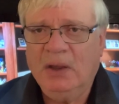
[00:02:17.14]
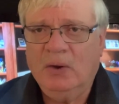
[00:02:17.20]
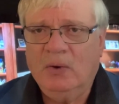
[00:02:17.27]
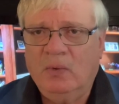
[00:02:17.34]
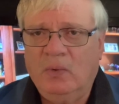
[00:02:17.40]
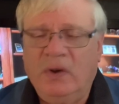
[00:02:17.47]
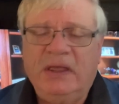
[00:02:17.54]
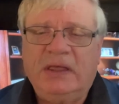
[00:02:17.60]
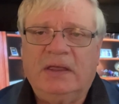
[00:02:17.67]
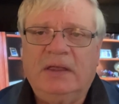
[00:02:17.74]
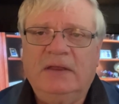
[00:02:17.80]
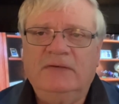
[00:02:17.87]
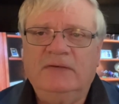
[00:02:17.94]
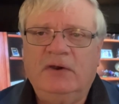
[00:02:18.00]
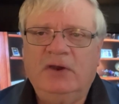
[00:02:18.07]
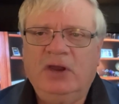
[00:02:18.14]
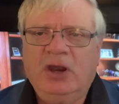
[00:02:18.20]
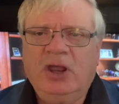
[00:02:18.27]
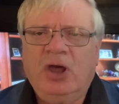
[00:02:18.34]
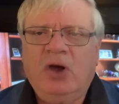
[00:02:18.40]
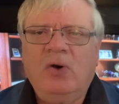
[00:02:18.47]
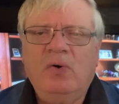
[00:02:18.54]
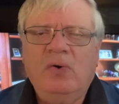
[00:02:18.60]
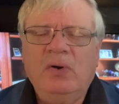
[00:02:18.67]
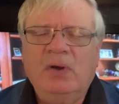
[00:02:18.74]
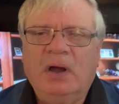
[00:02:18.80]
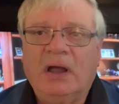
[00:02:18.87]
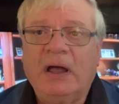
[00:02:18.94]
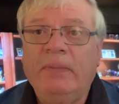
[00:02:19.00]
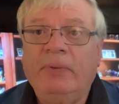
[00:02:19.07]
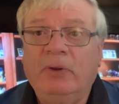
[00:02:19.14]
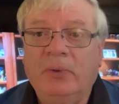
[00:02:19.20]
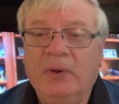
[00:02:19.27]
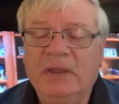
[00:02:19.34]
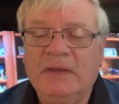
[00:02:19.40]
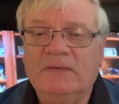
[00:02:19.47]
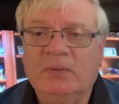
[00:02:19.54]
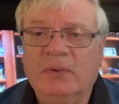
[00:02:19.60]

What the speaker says: week. So you're going to go a couple of weeks